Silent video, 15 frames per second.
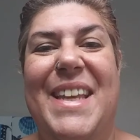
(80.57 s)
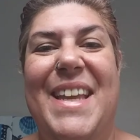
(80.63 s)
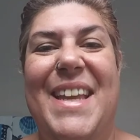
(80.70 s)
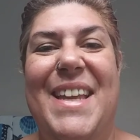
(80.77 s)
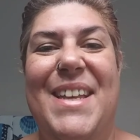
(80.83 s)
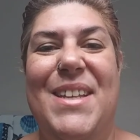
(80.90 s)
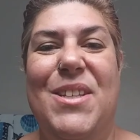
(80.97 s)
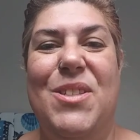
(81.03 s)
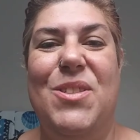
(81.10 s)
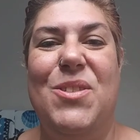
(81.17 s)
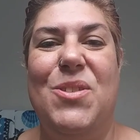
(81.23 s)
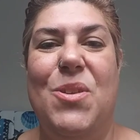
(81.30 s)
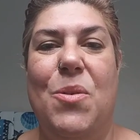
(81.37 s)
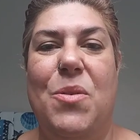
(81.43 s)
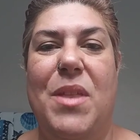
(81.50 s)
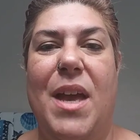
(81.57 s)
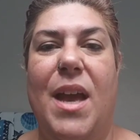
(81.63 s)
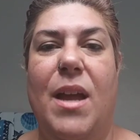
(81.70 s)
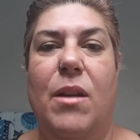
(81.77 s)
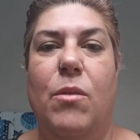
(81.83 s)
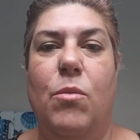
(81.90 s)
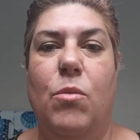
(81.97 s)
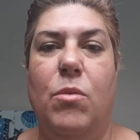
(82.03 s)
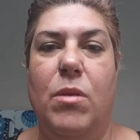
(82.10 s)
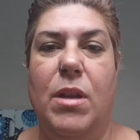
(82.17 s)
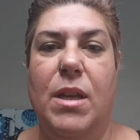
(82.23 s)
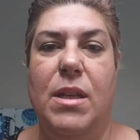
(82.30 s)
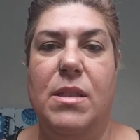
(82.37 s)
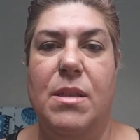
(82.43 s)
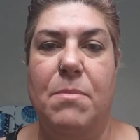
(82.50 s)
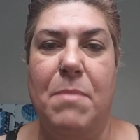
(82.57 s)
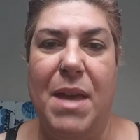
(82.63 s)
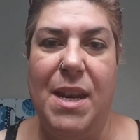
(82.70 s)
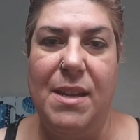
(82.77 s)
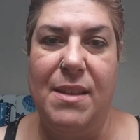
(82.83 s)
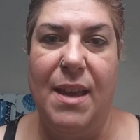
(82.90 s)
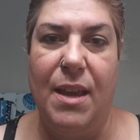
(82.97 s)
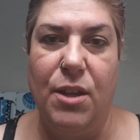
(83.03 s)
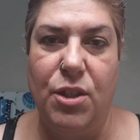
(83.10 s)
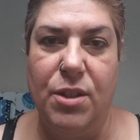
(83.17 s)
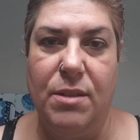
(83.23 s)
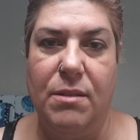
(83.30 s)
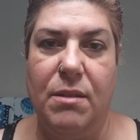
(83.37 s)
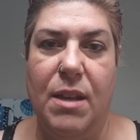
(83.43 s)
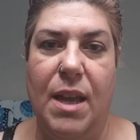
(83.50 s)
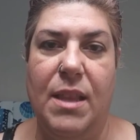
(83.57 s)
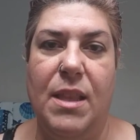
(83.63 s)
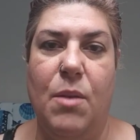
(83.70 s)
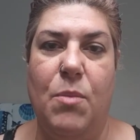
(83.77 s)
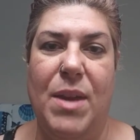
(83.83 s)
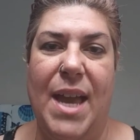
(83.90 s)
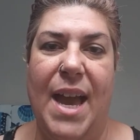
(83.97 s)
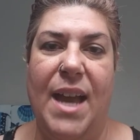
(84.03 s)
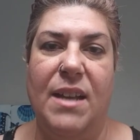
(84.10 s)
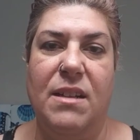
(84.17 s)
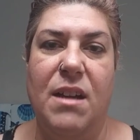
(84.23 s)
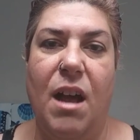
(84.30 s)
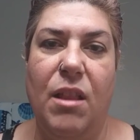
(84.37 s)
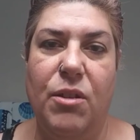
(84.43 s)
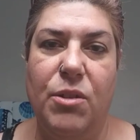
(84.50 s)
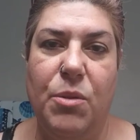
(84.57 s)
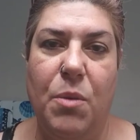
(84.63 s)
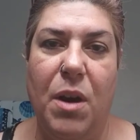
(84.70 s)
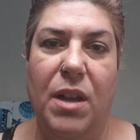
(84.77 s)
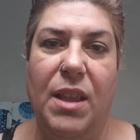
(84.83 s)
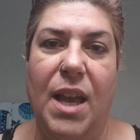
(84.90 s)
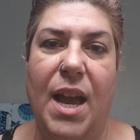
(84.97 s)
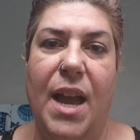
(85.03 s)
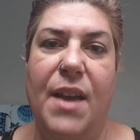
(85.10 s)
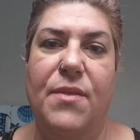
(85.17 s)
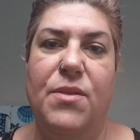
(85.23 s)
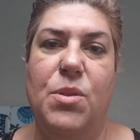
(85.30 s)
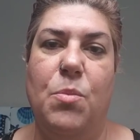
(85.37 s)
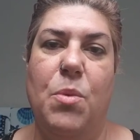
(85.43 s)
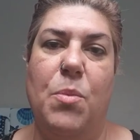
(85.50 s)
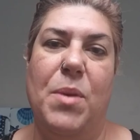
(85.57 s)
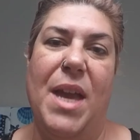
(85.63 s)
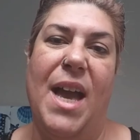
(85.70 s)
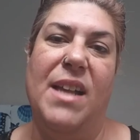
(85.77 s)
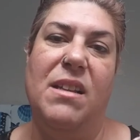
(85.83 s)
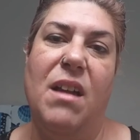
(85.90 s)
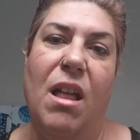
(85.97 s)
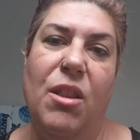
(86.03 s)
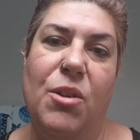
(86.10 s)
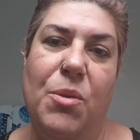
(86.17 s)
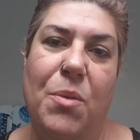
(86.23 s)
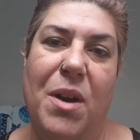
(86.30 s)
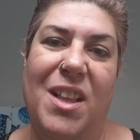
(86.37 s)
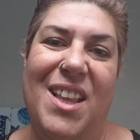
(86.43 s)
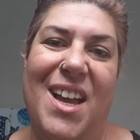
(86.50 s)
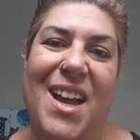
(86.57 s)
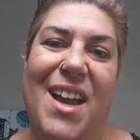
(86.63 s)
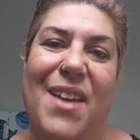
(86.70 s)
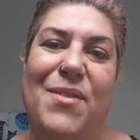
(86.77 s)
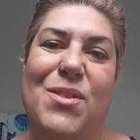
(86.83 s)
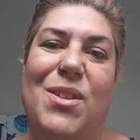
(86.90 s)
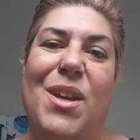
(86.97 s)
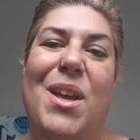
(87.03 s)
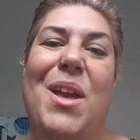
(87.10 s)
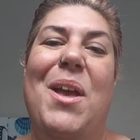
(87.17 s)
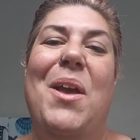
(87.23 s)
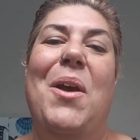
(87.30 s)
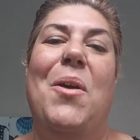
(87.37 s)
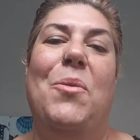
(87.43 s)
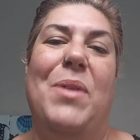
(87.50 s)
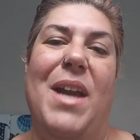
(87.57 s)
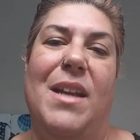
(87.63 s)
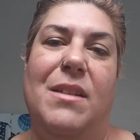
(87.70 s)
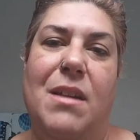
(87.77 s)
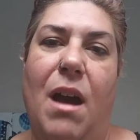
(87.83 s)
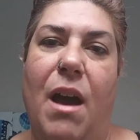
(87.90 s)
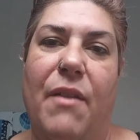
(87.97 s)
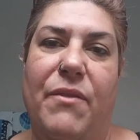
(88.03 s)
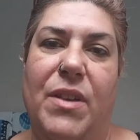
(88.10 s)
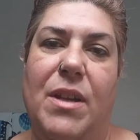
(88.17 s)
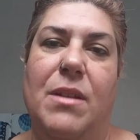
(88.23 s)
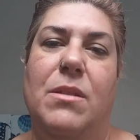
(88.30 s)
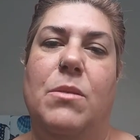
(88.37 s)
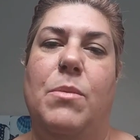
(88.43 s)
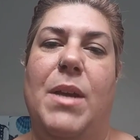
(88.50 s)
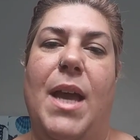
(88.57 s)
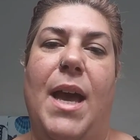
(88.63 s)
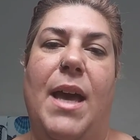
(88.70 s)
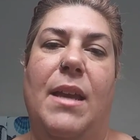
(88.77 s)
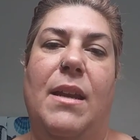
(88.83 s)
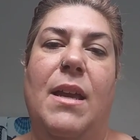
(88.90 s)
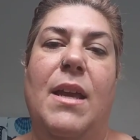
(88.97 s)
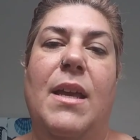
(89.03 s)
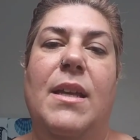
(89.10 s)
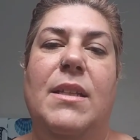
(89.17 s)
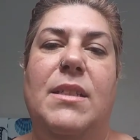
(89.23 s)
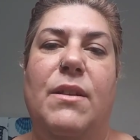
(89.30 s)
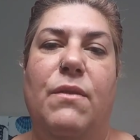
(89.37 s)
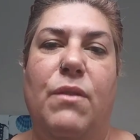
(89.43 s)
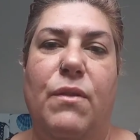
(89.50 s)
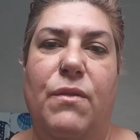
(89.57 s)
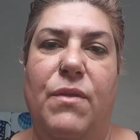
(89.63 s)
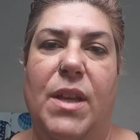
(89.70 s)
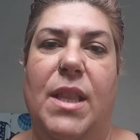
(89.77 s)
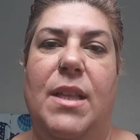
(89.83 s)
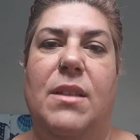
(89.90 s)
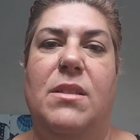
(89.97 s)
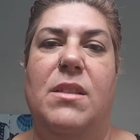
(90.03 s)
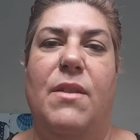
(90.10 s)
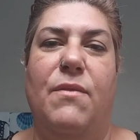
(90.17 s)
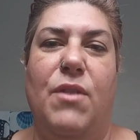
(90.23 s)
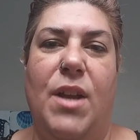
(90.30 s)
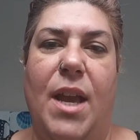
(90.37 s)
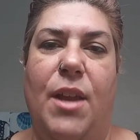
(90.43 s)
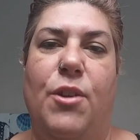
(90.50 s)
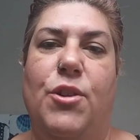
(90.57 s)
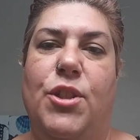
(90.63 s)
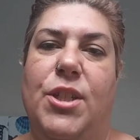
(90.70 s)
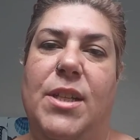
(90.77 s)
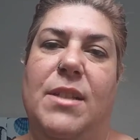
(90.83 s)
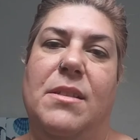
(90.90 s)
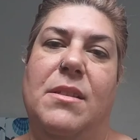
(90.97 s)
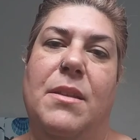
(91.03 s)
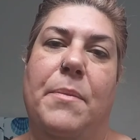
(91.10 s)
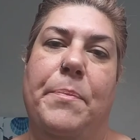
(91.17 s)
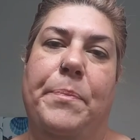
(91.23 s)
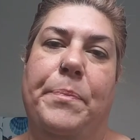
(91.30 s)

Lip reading: is so that it's a meditation, and then we add color to our lives, and when we add color to our lives, we add confidence, we add different feelings, different energies.